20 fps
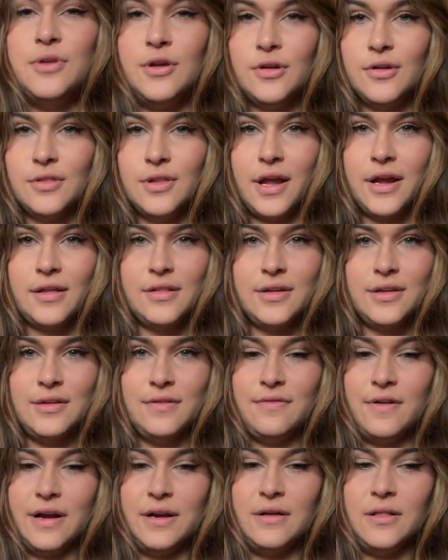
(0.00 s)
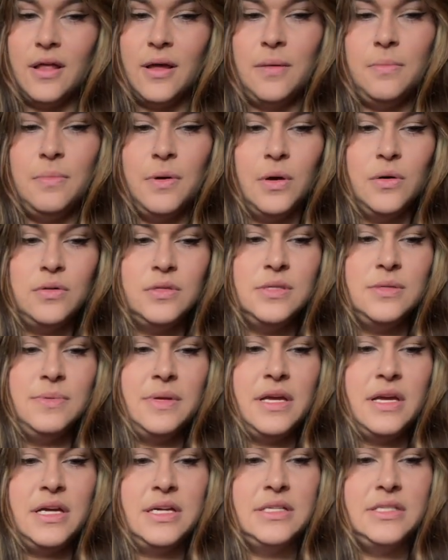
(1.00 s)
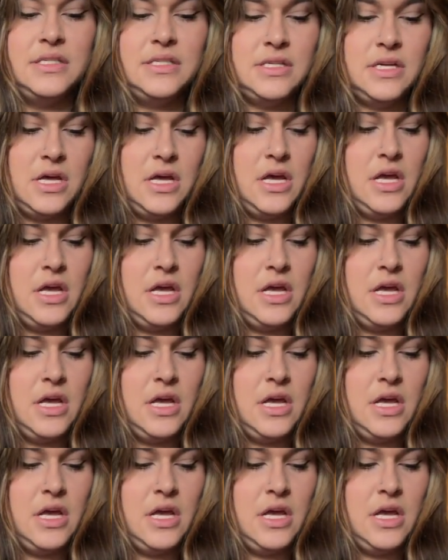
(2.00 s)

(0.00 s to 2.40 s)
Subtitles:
you're likely to find a lot of bones because,